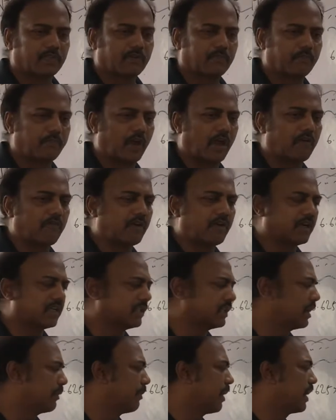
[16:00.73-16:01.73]
Power
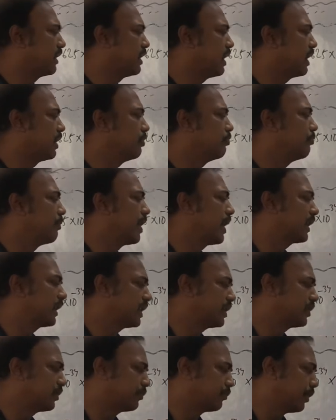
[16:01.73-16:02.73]
same. Either you make
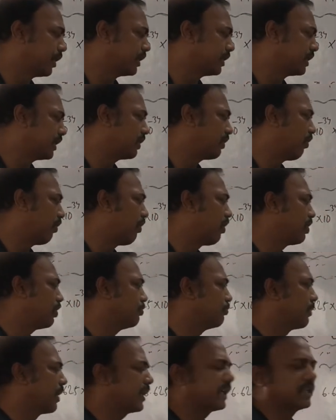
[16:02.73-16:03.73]
it 20 or
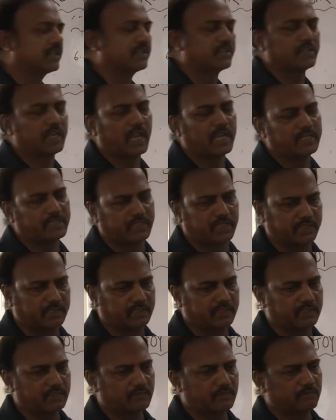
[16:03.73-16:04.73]
you make it 19.
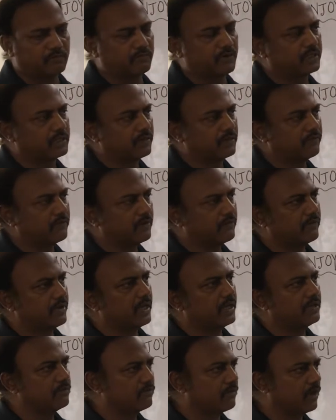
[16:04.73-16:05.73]
Whatever
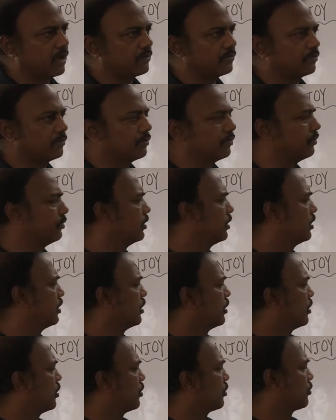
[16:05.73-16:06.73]
way you want to do.
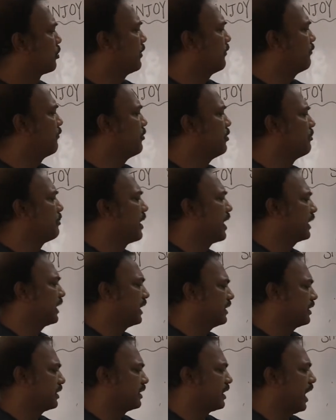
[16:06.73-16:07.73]
So if we make
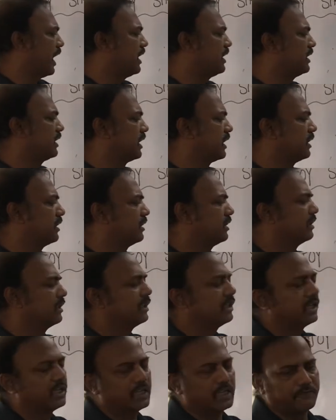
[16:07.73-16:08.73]
it 19,
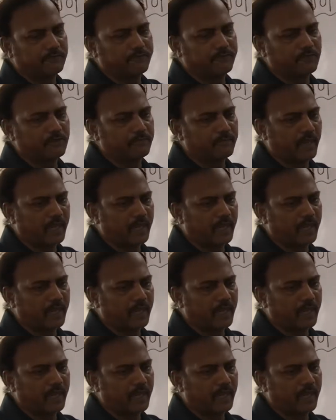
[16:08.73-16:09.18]
it will